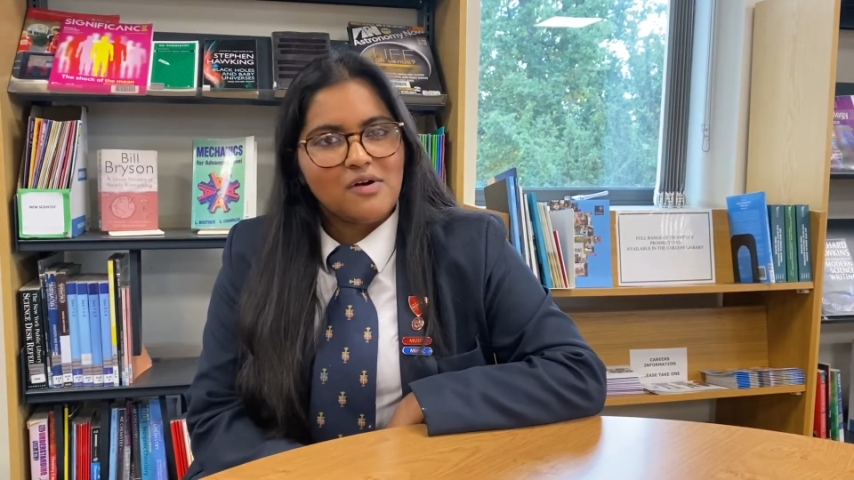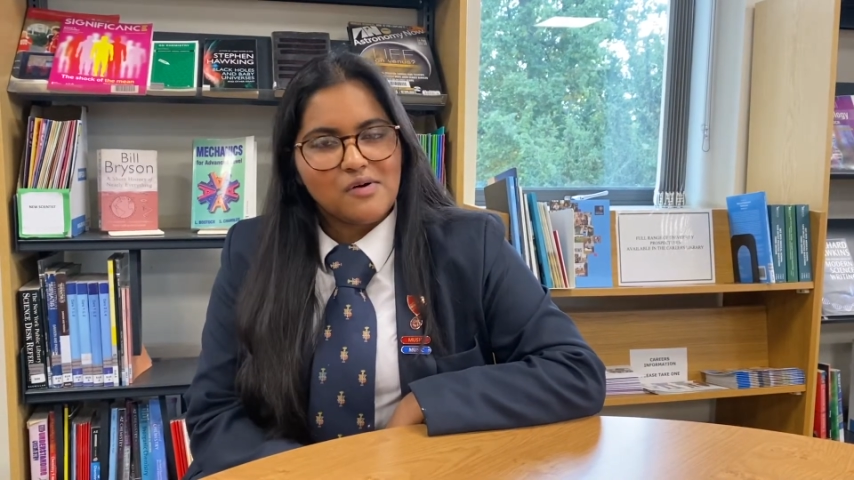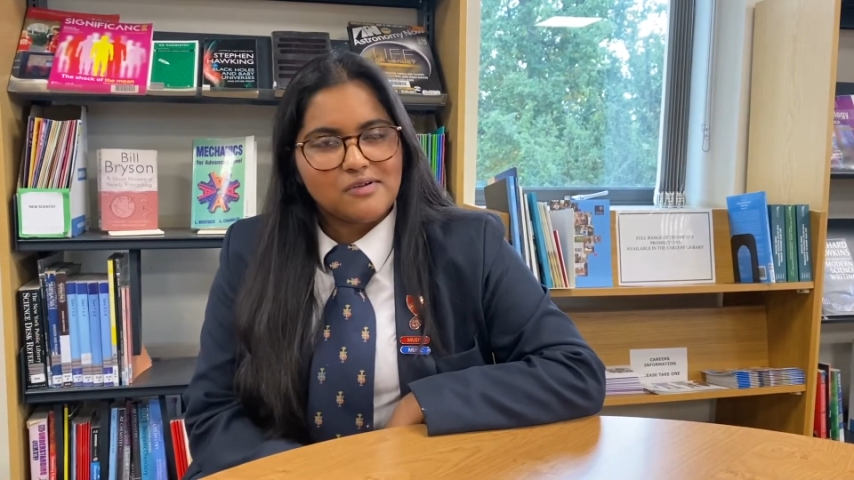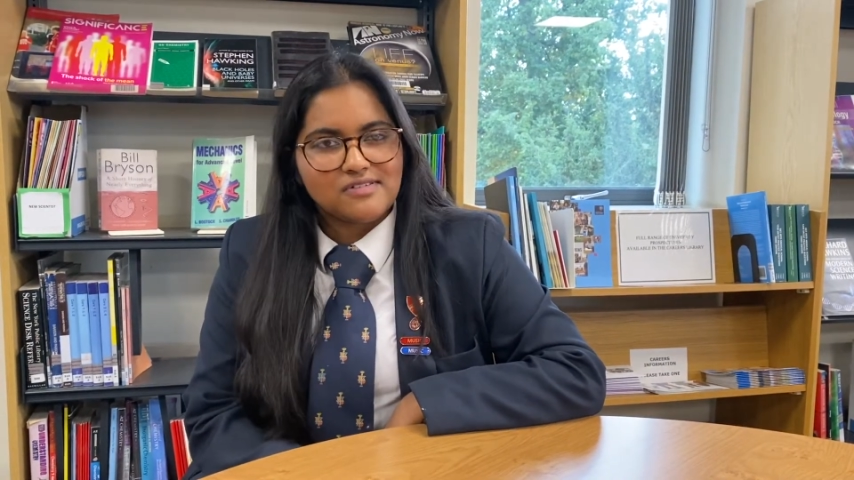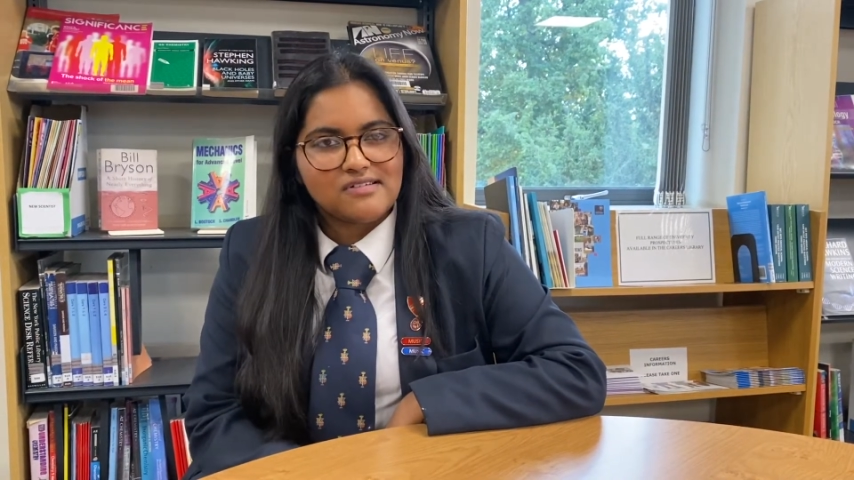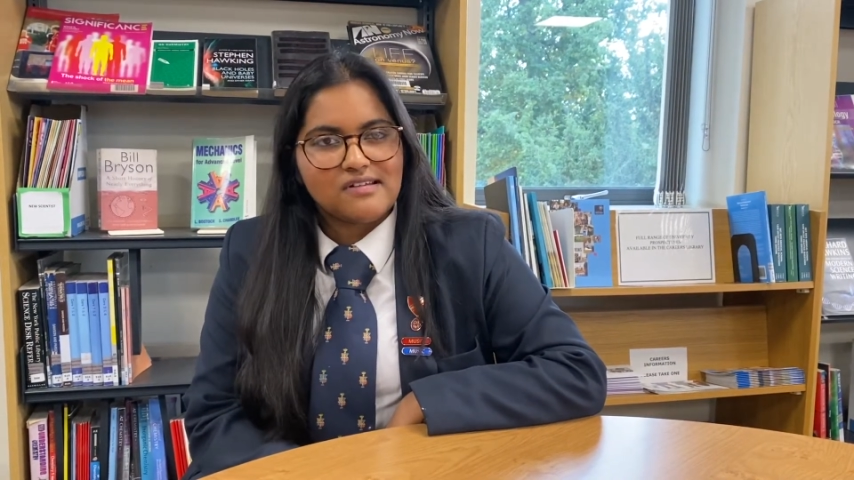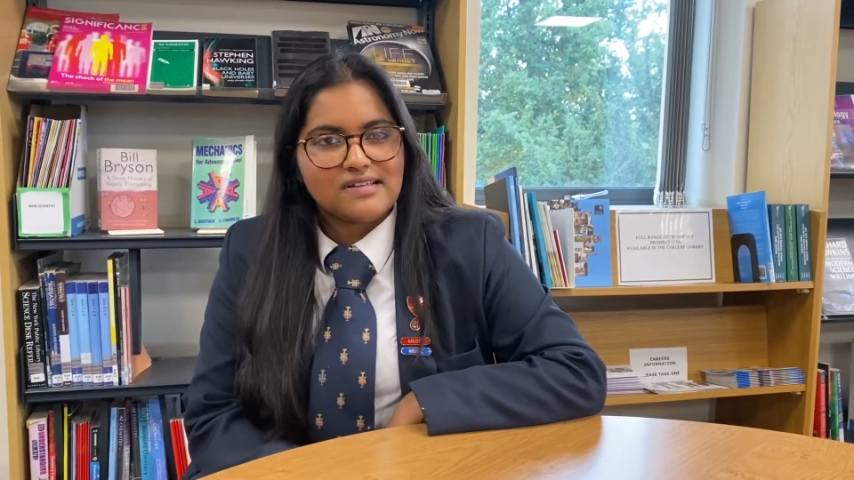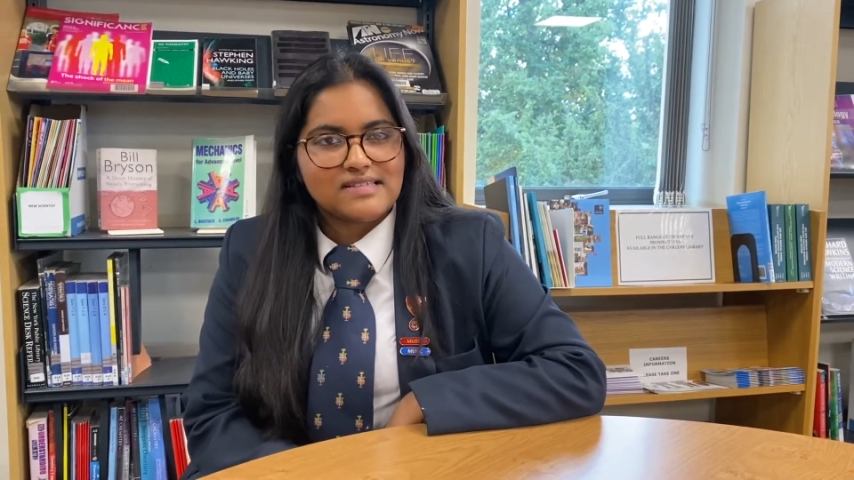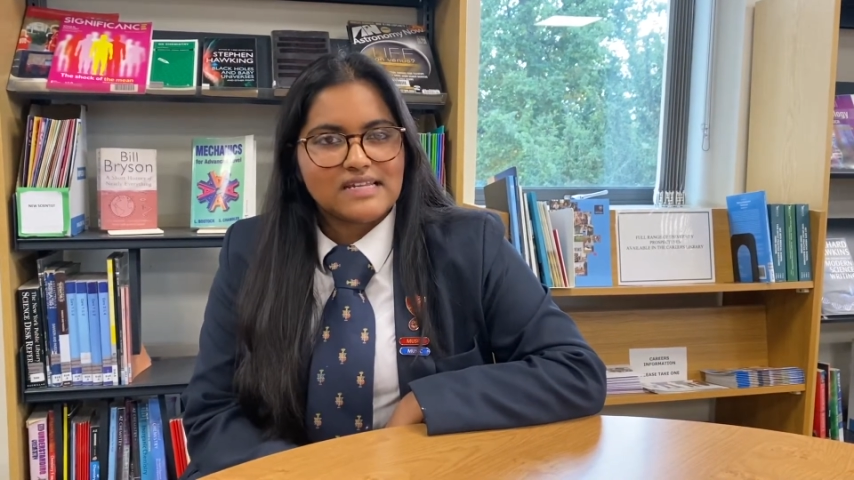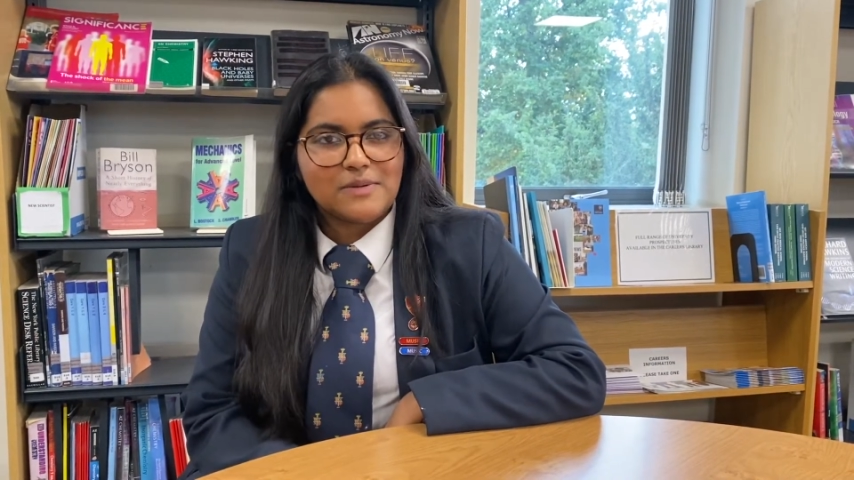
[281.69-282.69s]
also known
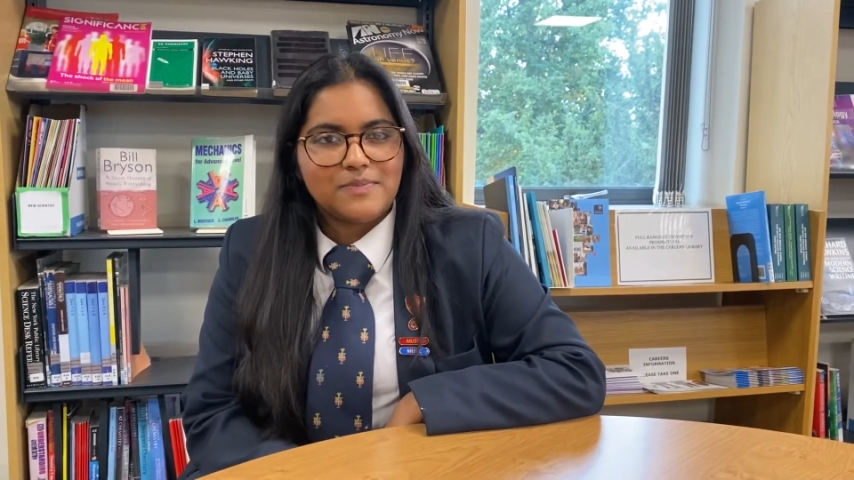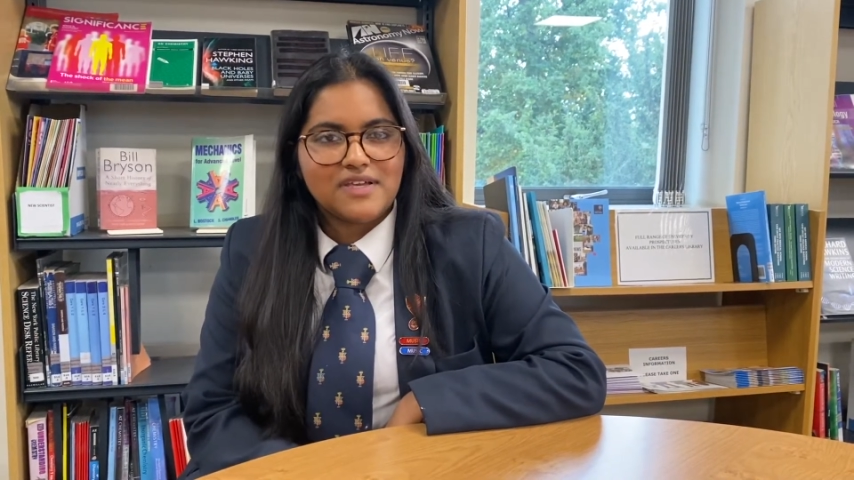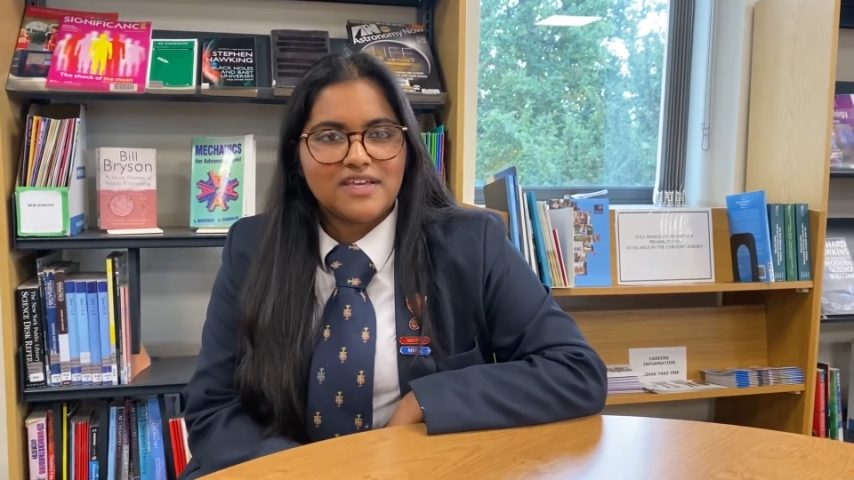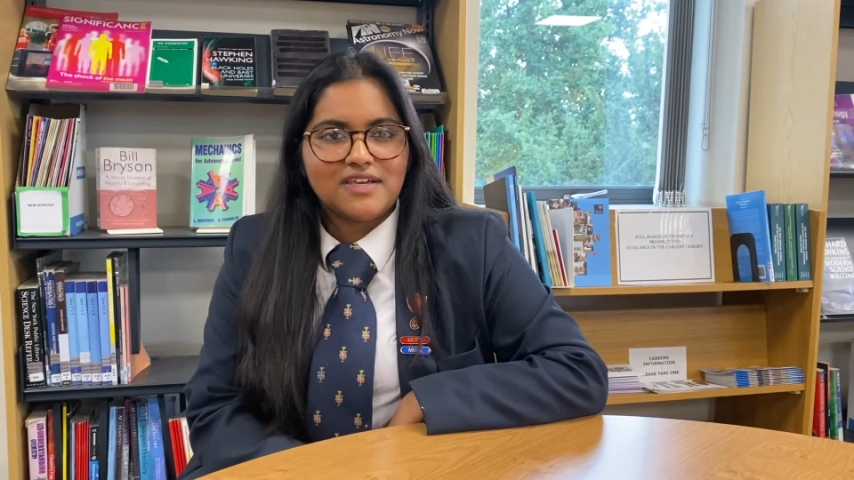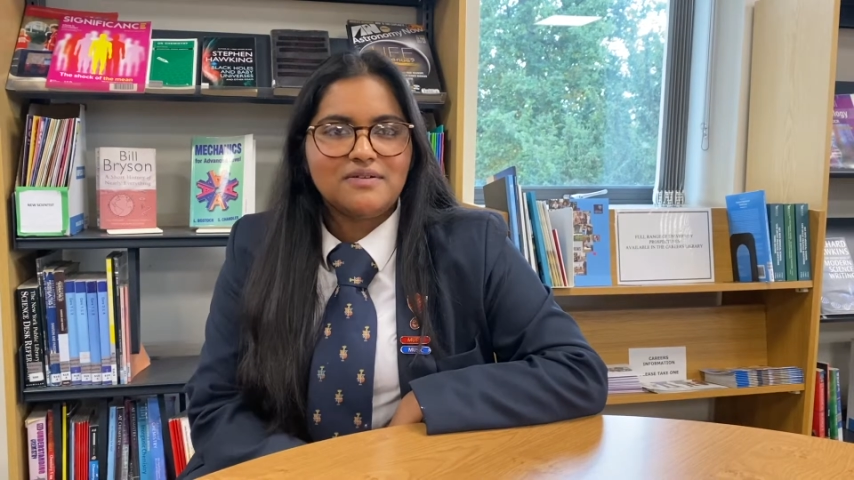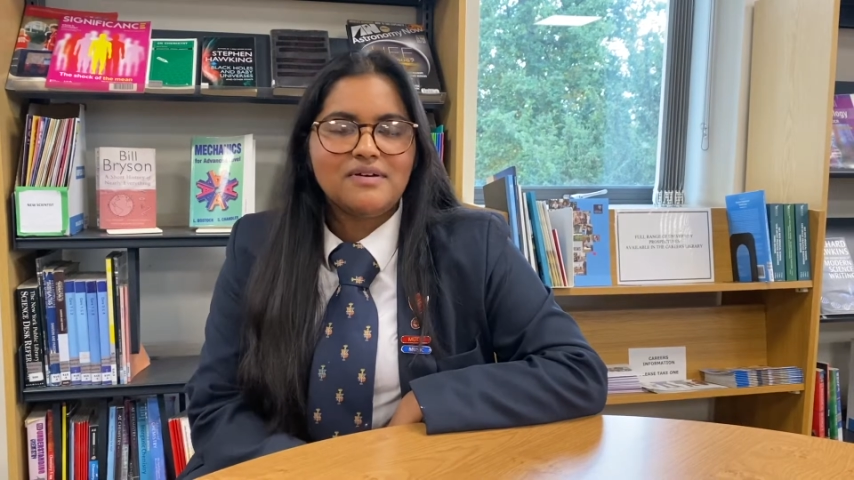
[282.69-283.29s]
as an EPQ.